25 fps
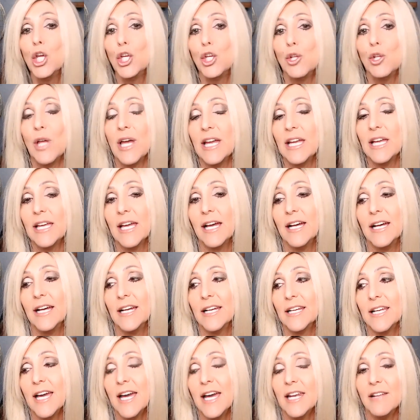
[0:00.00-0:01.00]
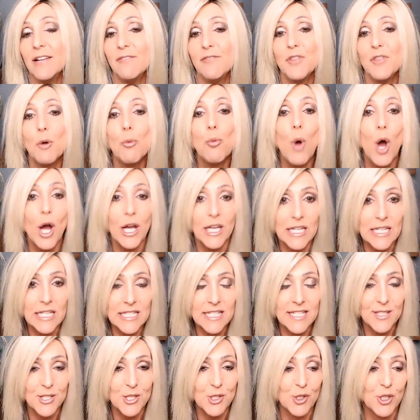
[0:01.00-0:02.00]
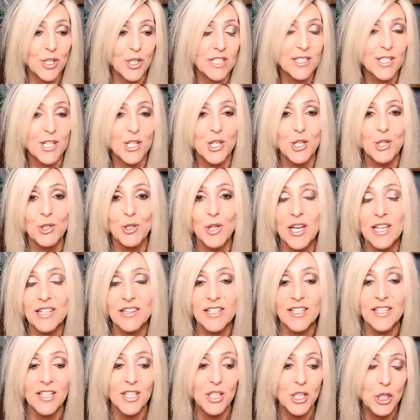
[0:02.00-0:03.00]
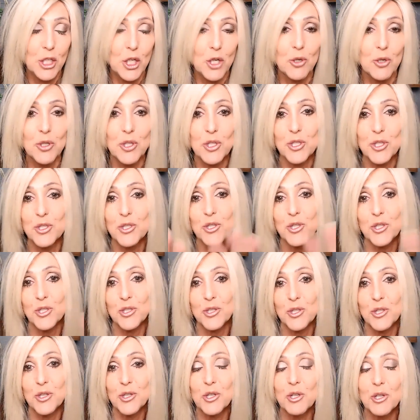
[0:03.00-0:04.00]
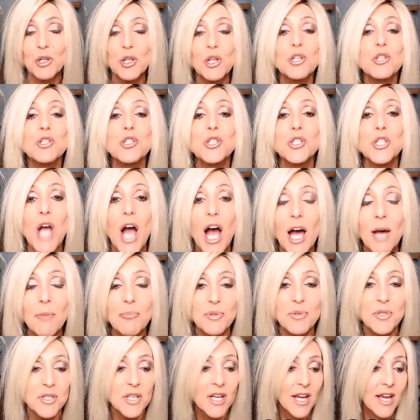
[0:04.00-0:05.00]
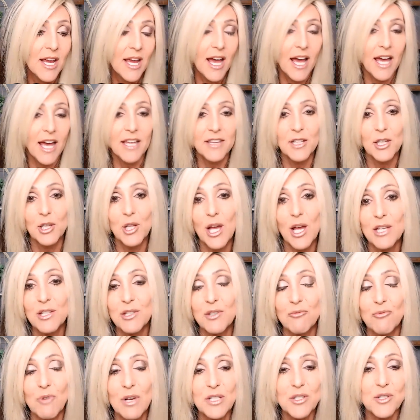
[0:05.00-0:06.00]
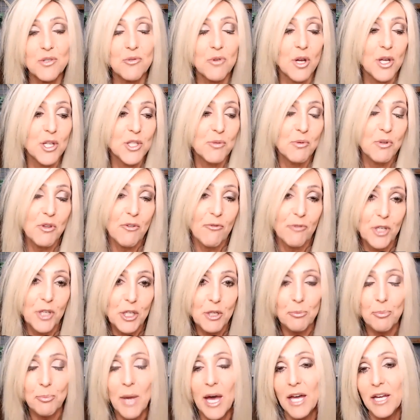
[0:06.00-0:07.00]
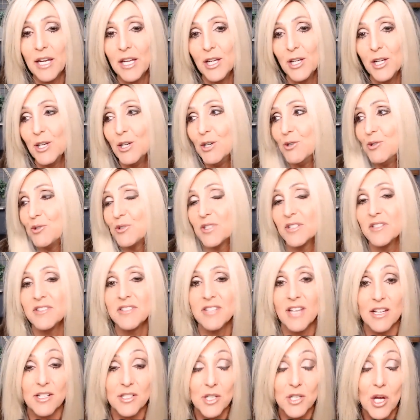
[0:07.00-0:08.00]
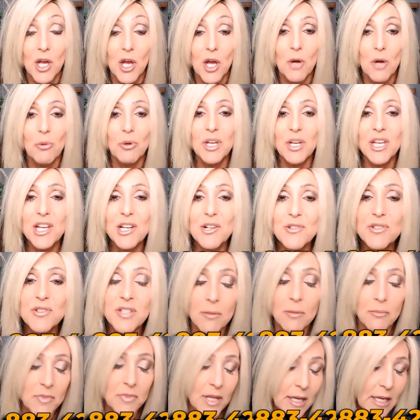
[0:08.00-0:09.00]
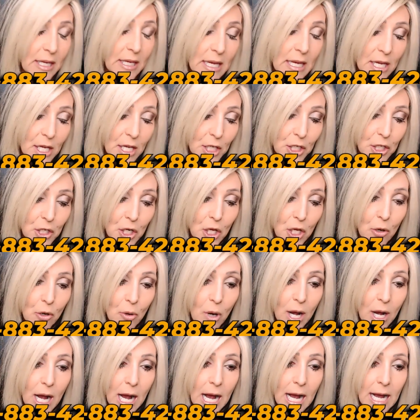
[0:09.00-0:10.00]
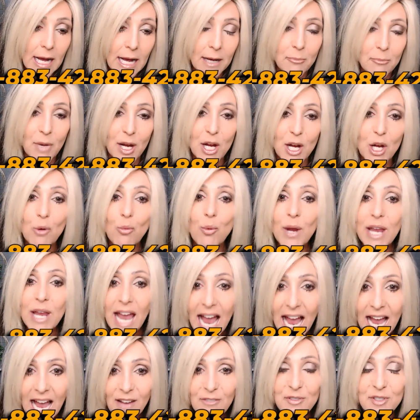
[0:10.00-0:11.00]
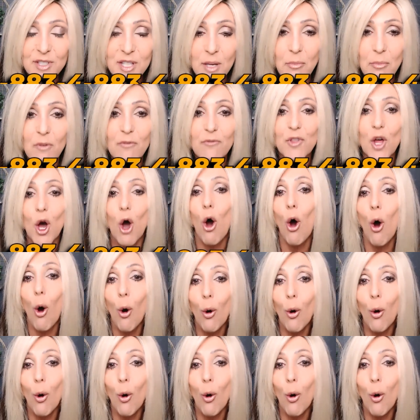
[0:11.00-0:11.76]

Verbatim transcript: You like uh, kind of the walking district, and you like the, you know, this, this the little shops and the restaurants with cute patios and such. Well, here's something, you know, Um, we have some of the